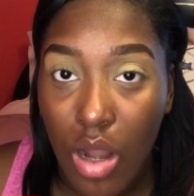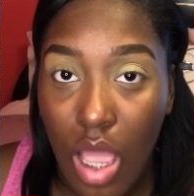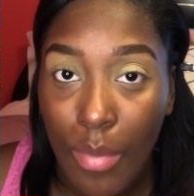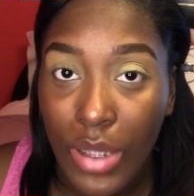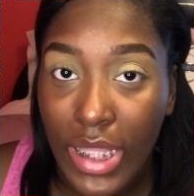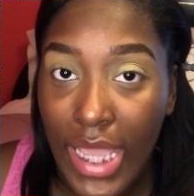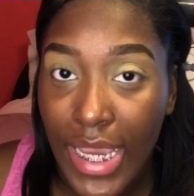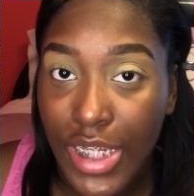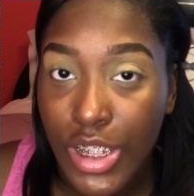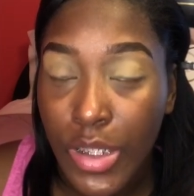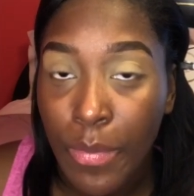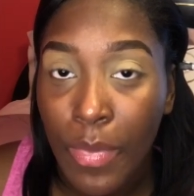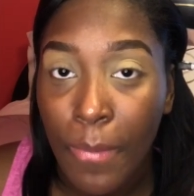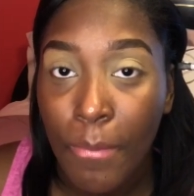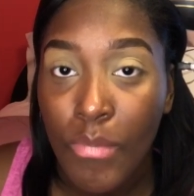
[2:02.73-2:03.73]

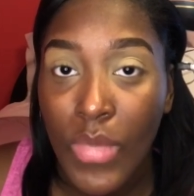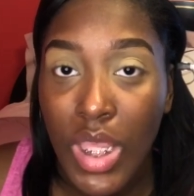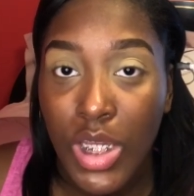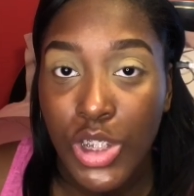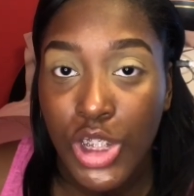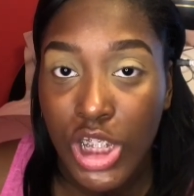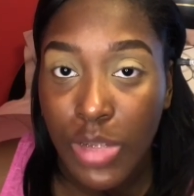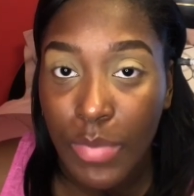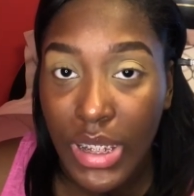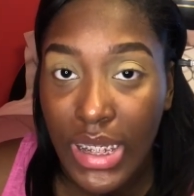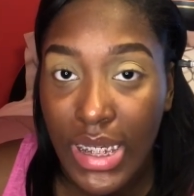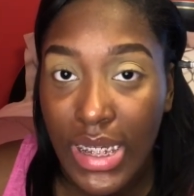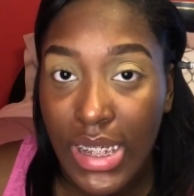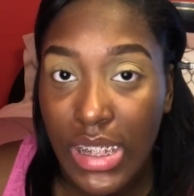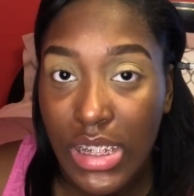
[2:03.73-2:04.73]
application, just
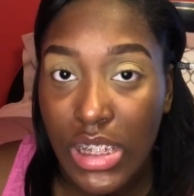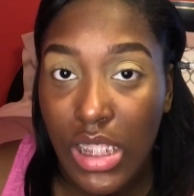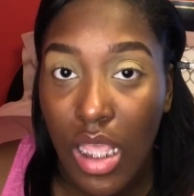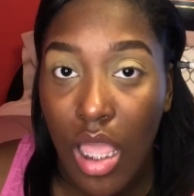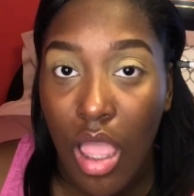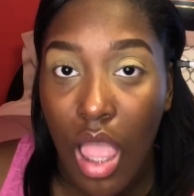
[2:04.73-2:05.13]
because